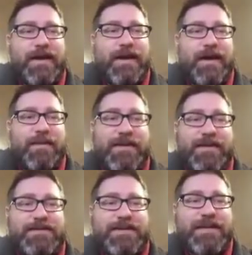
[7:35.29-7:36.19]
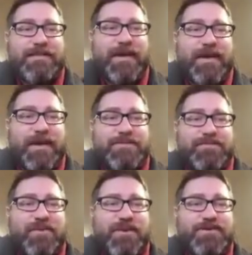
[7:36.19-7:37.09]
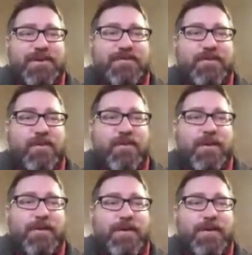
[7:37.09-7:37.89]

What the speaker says: It doesn't need to be. It's pretty straightforward.